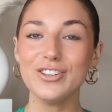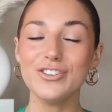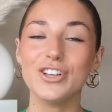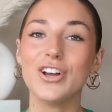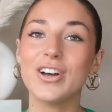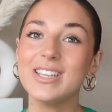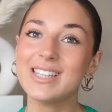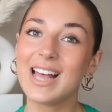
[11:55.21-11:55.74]
So
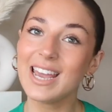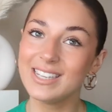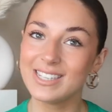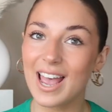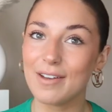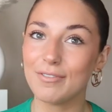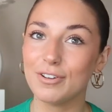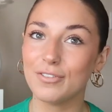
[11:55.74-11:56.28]
guys, that is
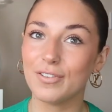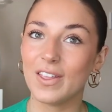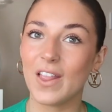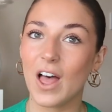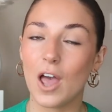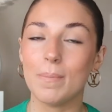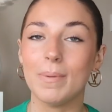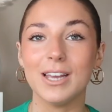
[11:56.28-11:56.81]
everything
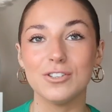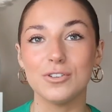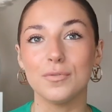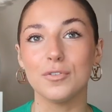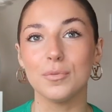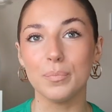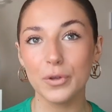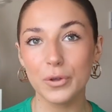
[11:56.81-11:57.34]
that I picked up
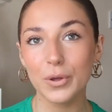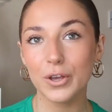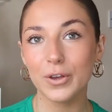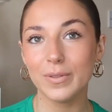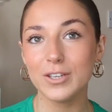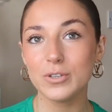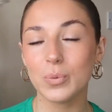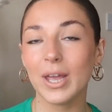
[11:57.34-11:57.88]
from
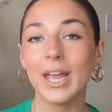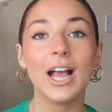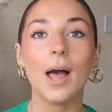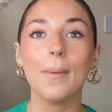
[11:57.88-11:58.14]
Boohoo this week.